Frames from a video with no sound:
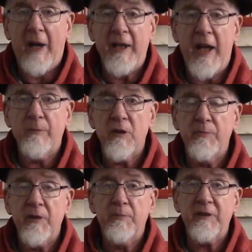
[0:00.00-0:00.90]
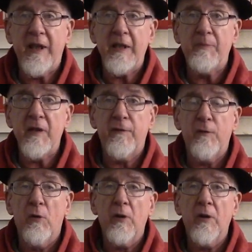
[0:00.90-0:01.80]
Mike Hammer had been played
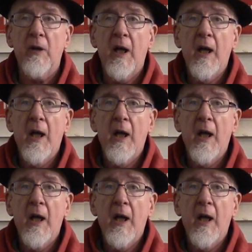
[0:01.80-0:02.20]
before,